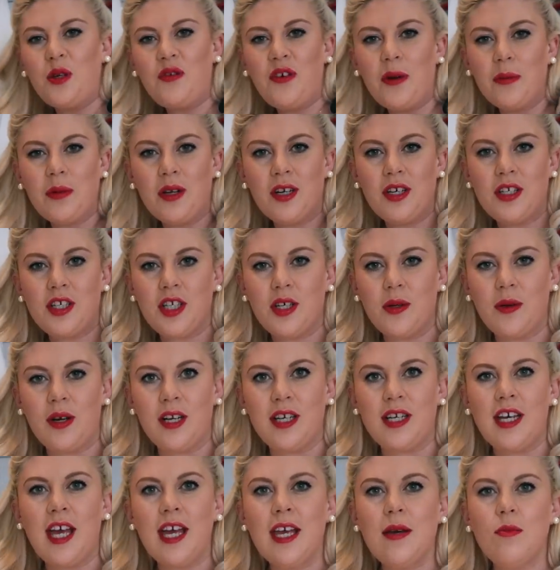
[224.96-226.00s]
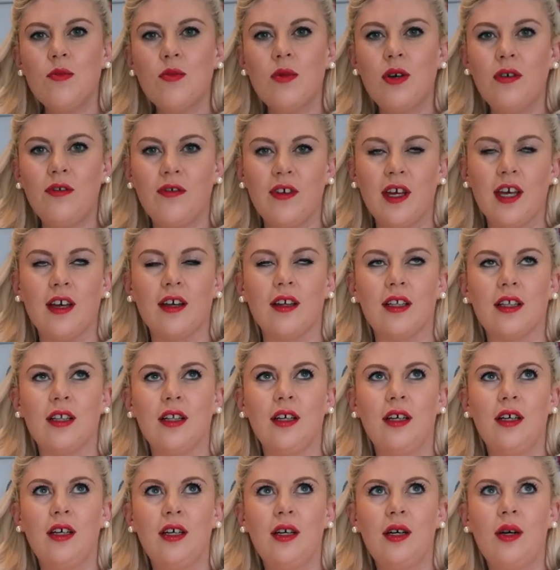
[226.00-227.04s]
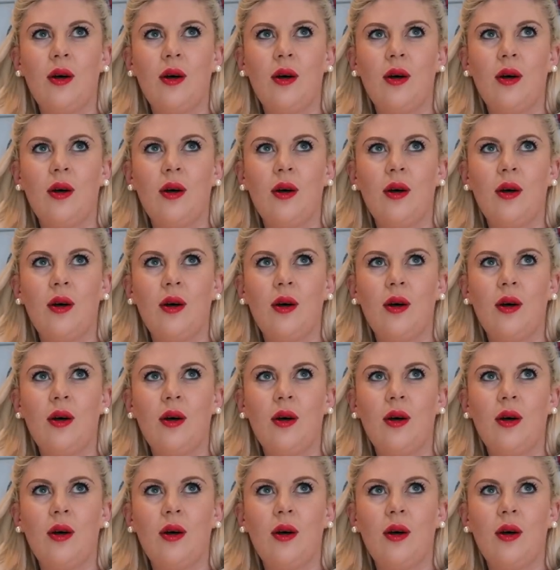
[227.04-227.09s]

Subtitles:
know if I'm gonna do a name reveal